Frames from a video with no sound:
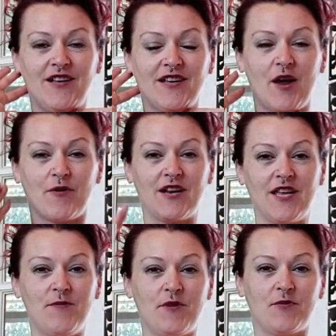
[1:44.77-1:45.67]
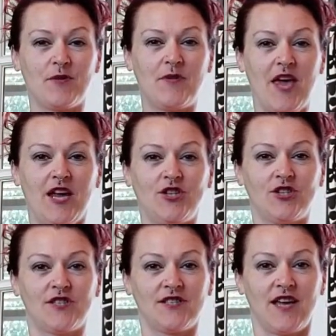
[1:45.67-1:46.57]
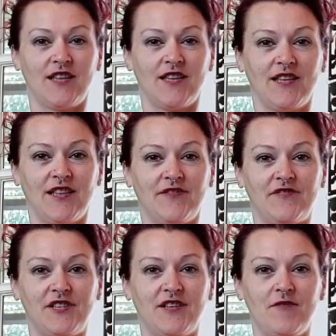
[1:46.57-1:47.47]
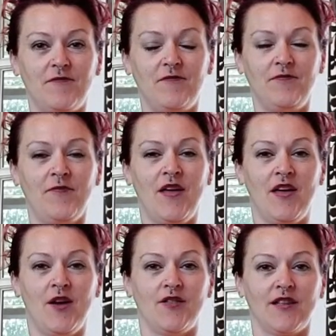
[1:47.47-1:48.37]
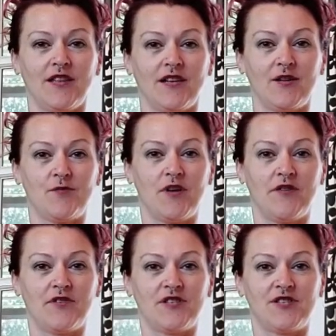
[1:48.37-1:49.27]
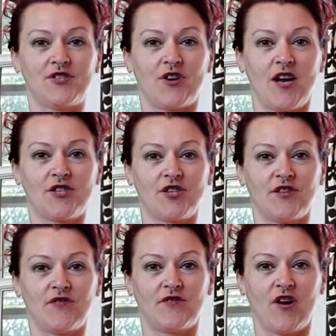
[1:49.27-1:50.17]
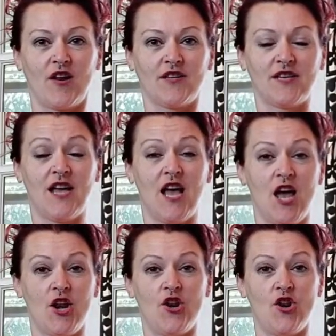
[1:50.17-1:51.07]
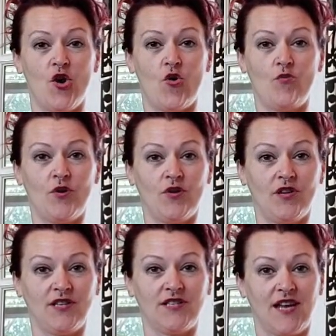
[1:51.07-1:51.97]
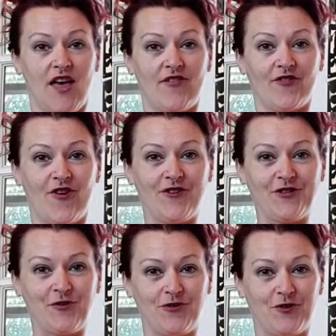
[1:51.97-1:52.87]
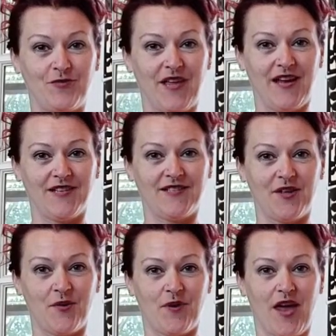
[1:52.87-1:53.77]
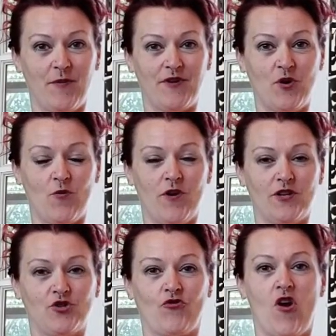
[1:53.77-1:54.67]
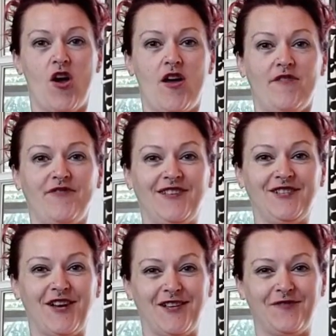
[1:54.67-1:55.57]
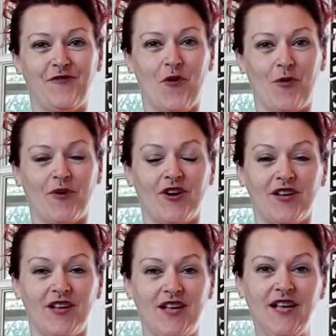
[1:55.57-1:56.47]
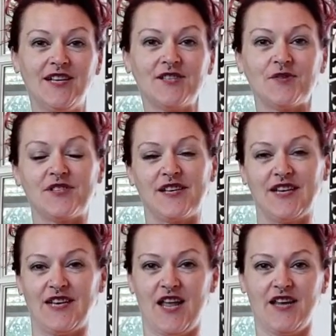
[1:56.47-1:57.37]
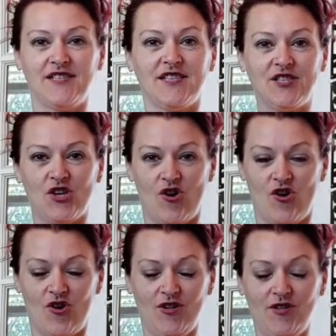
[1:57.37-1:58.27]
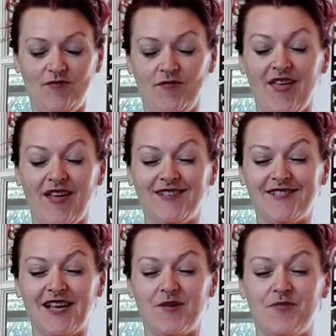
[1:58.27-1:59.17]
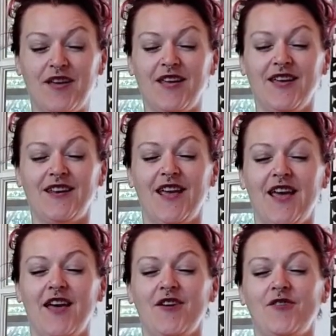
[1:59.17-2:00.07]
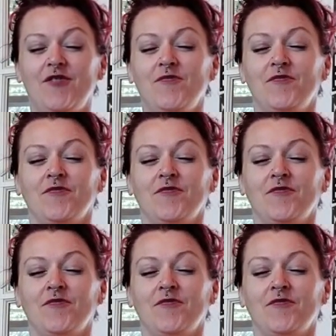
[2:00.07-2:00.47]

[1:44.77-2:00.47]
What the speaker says: Okay, we're going to keep the rib cage slightly lifted. A little bit of a stretch in the front. No pulling together on the shoulder blades though, okay? We don't want to drive the chest forward. So sitting nice and tall, let's take a big inhale.